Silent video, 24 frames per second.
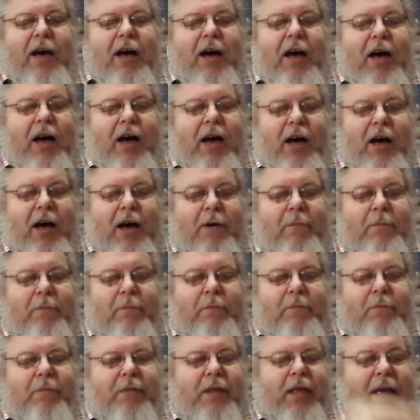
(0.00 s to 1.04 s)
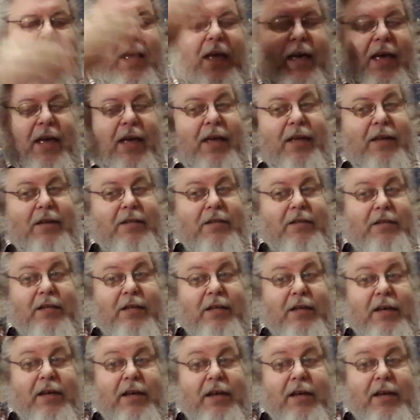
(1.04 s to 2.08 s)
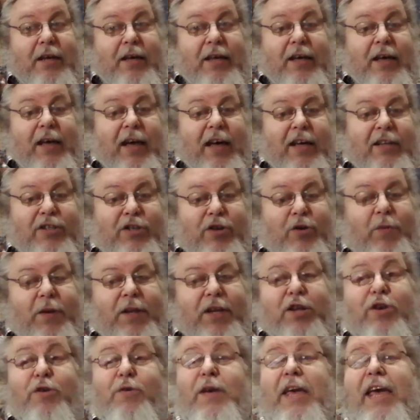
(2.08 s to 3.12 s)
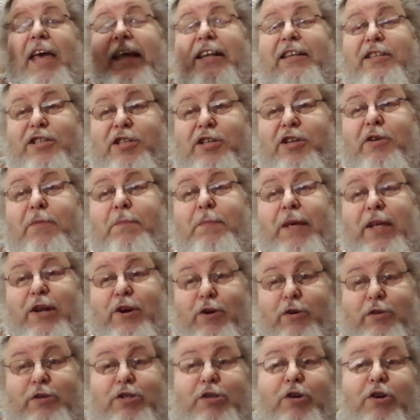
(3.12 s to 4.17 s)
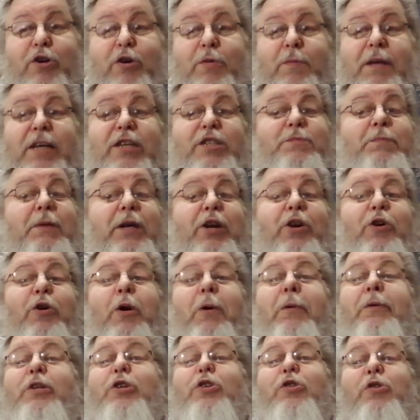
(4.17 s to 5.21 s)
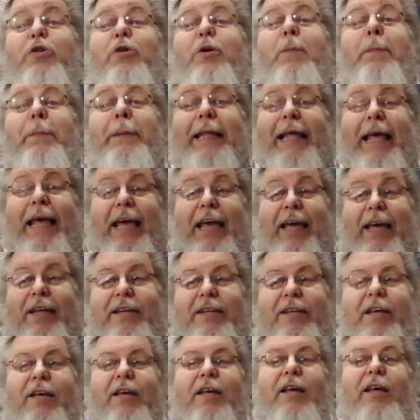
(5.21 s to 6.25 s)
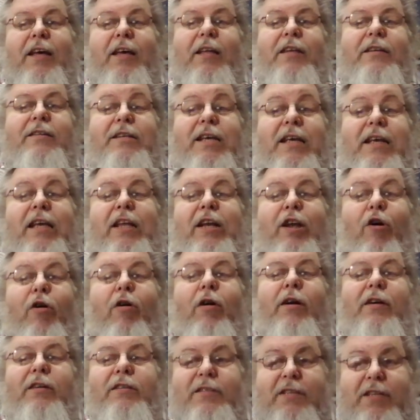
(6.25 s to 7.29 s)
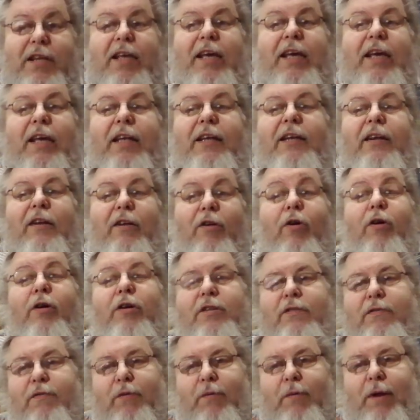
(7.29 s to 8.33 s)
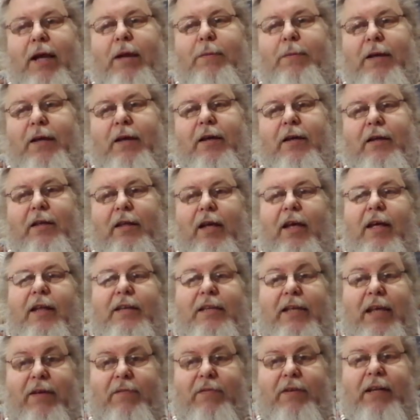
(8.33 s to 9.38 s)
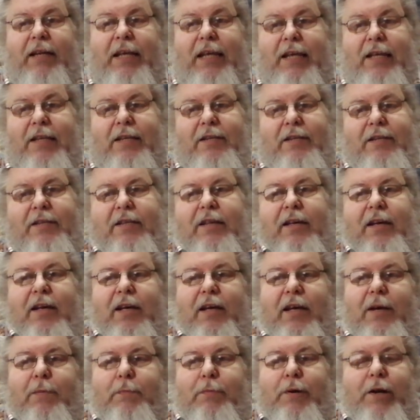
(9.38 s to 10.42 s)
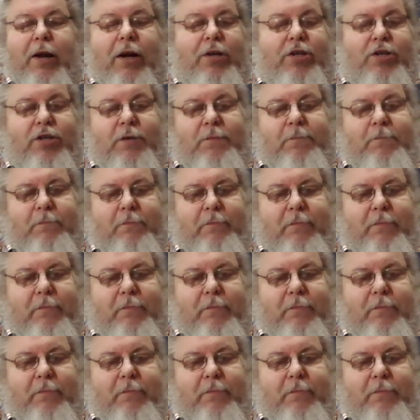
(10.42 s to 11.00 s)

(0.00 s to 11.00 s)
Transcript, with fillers: um, and uh, so we do get to Peter O'Toole because Peter O'Toole played T. Lawrence and Lawrence of Arabia, uh, David Lean uh, production.